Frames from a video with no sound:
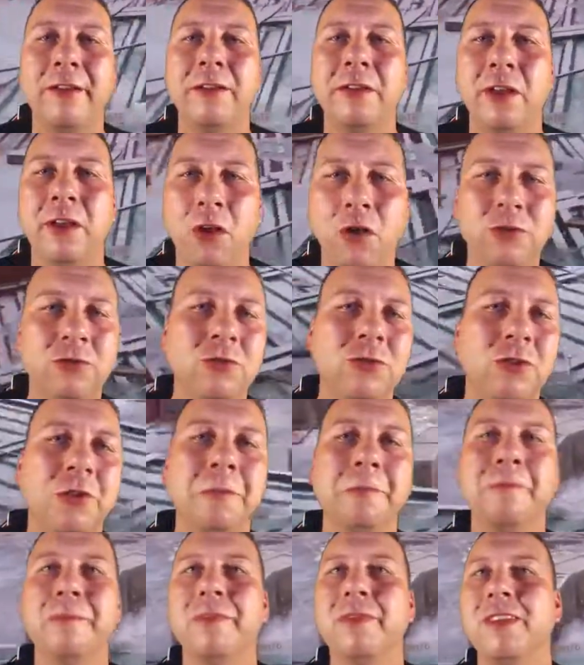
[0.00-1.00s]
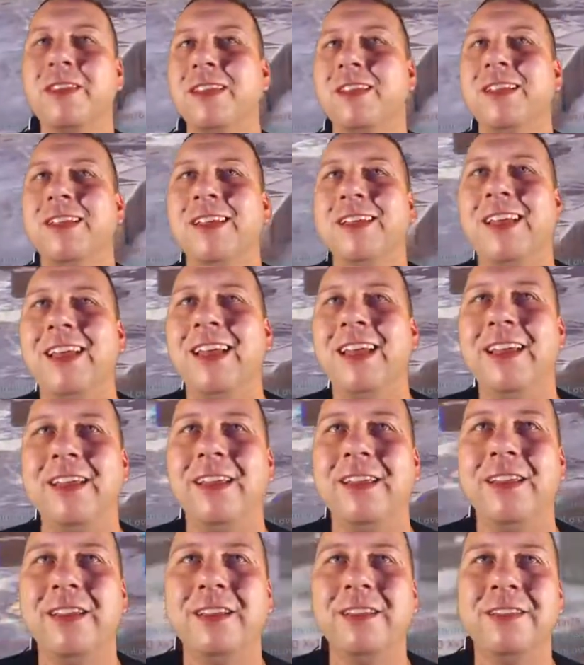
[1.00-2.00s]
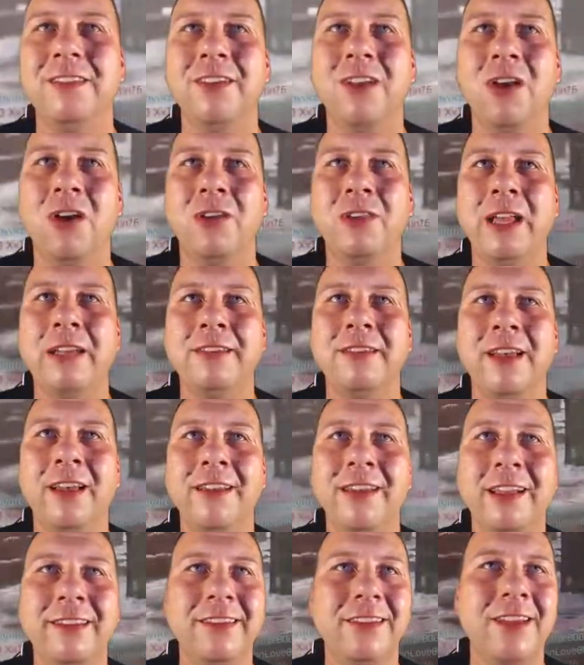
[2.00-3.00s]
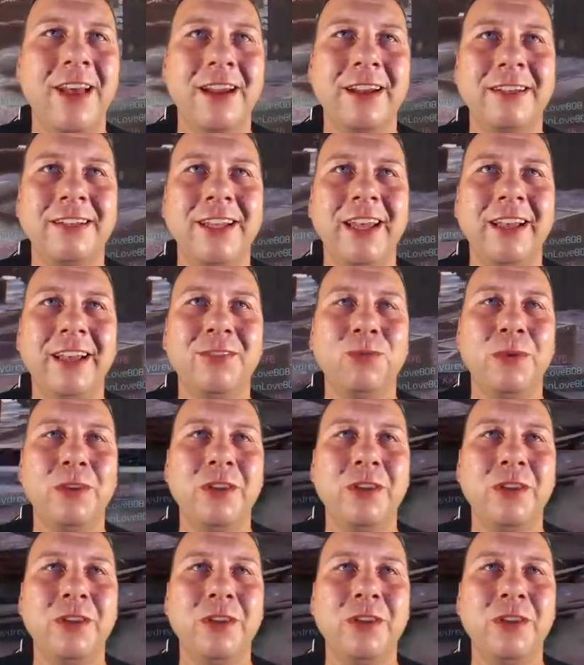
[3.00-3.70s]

holster. So that's a lot of ticks when